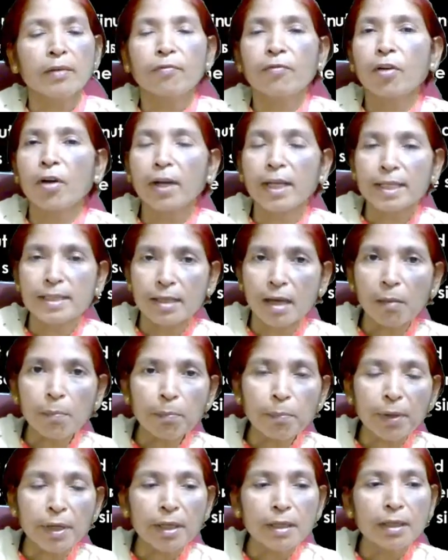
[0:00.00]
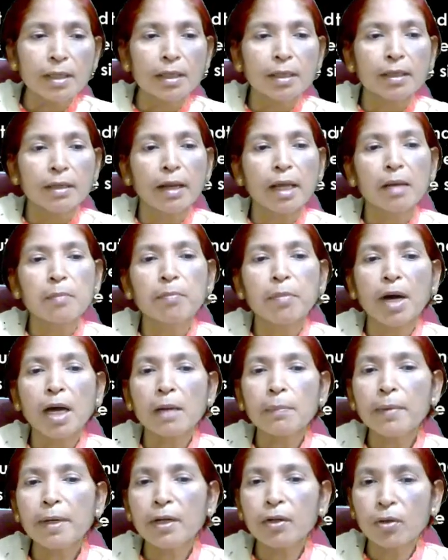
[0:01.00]
For example, like
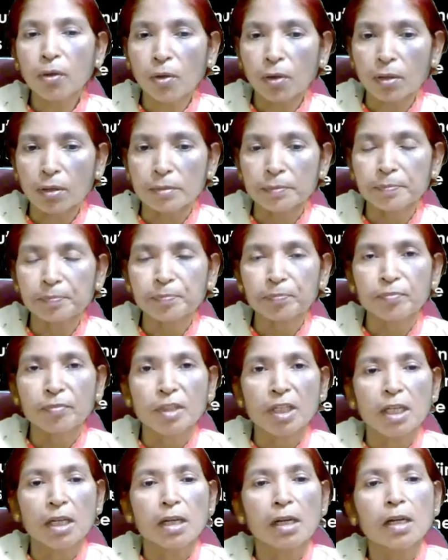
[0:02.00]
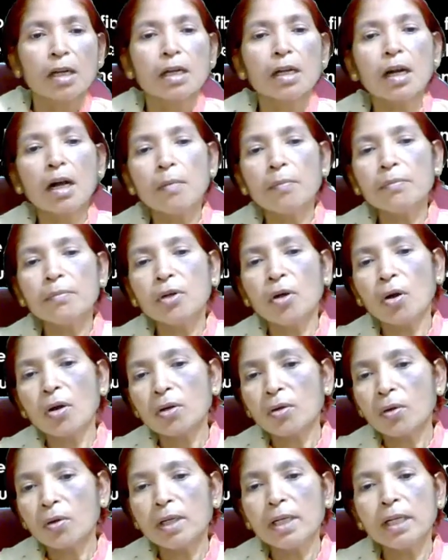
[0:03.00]
Barbie doll come not
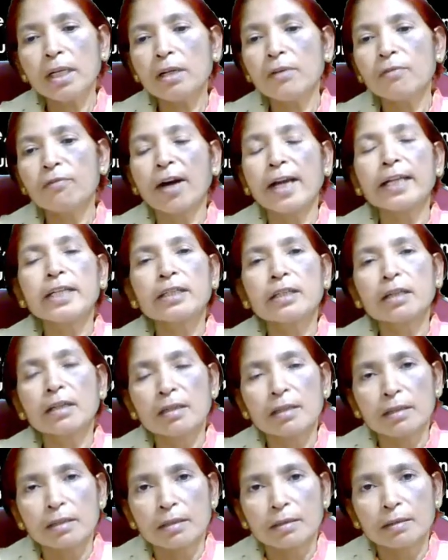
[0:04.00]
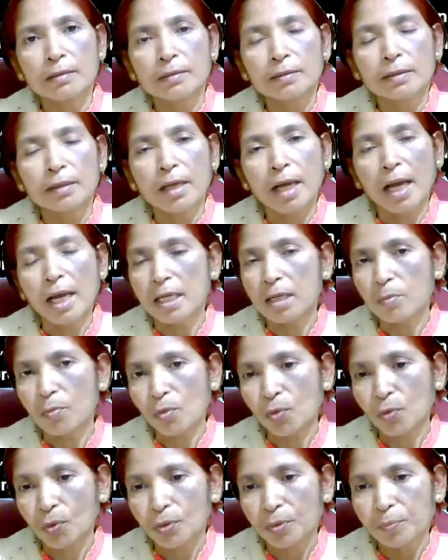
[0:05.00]
only in white color
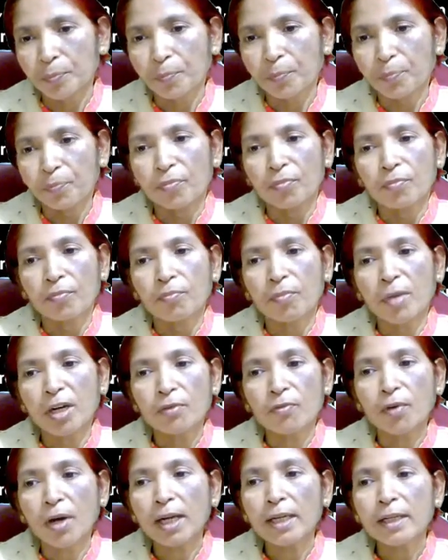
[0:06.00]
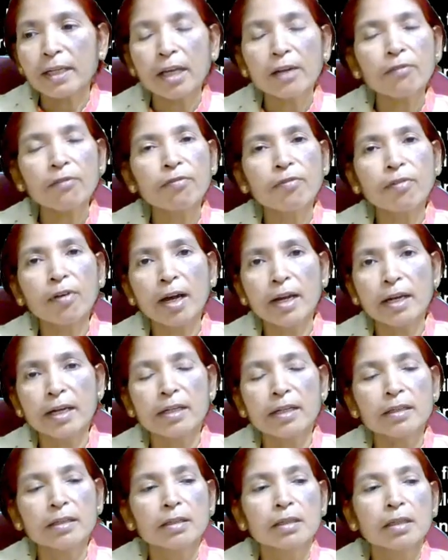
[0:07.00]
anymore, but one can
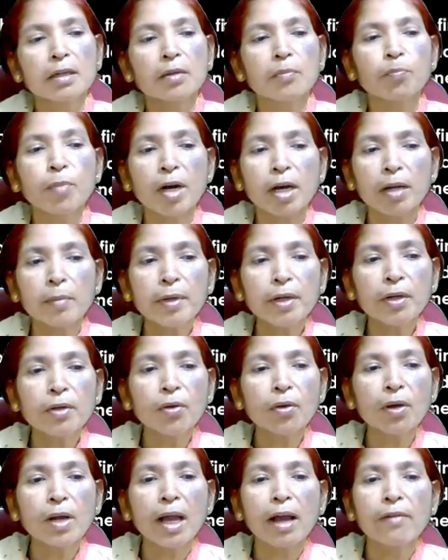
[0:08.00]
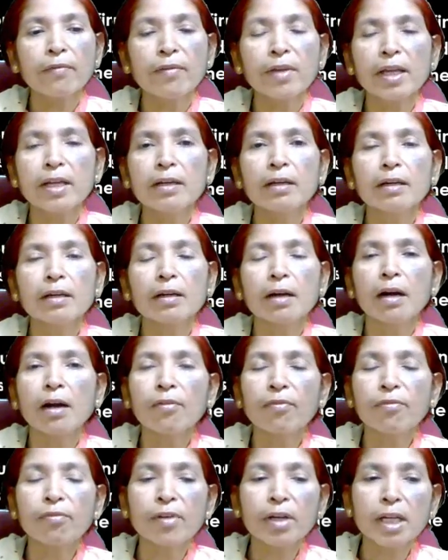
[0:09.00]
find Barbie doll having
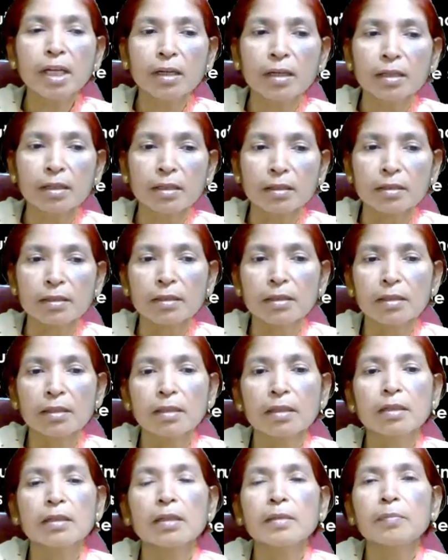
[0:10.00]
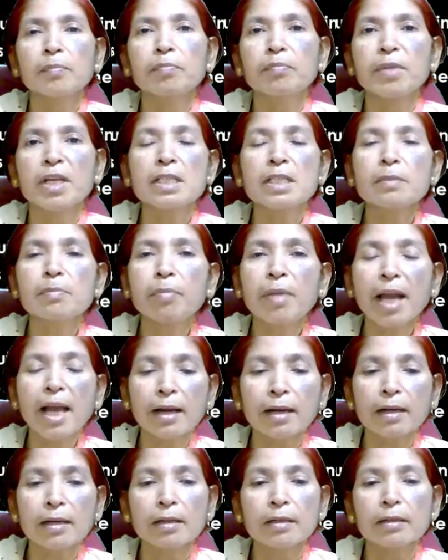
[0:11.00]
African, means
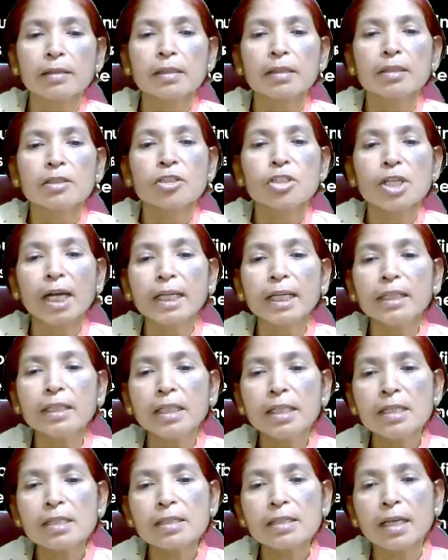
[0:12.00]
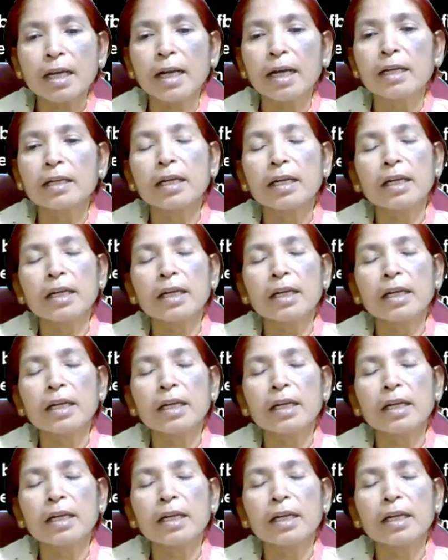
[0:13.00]
black, Chinese and